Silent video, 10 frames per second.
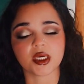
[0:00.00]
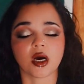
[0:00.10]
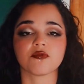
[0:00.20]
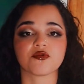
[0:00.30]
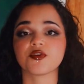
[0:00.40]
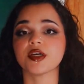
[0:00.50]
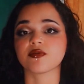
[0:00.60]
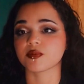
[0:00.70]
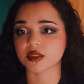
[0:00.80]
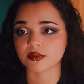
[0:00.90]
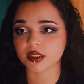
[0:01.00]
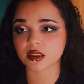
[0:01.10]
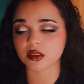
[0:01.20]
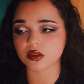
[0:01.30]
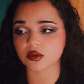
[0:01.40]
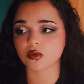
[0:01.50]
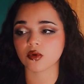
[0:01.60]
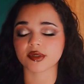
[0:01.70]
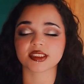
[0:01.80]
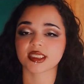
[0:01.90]
become free from something
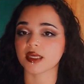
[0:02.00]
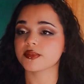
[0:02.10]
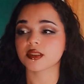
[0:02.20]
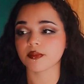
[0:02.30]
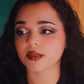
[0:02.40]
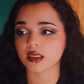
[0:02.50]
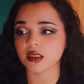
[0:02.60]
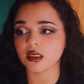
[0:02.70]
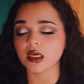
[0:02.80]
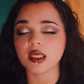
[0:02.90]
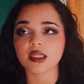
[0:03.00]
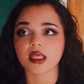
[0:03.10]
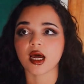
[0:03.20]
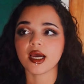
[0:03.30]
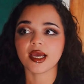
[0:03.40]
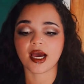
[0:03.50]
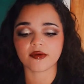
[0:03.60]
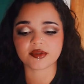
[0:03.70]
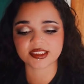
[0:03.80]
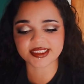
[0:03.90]
or escape something. That I
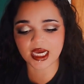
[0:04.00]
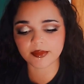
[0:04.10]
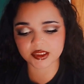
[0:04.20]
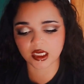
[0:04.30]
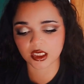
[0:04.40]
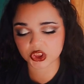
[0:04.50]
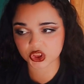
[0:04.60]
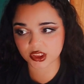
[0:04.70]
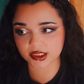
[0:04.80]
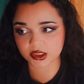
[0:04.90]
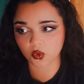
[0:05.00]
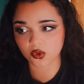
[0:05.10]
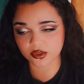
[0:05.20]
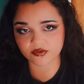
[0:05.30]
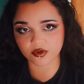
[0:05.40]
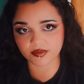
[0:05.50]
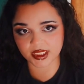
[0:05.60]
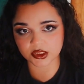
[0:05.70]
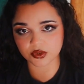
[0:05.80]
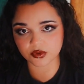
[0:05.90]
have to sabotage this in order for
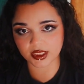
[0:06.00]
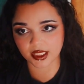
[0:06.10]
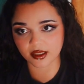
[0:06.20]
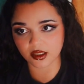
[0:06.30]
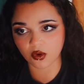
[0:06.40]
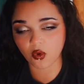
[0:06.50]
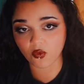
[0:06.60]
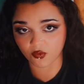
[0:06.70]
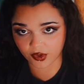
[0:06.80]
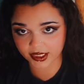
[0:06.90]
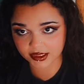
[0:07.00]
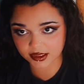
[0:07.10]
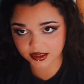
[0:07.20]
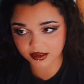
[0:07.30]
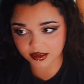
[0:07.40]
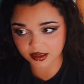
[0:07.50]
me to get over it.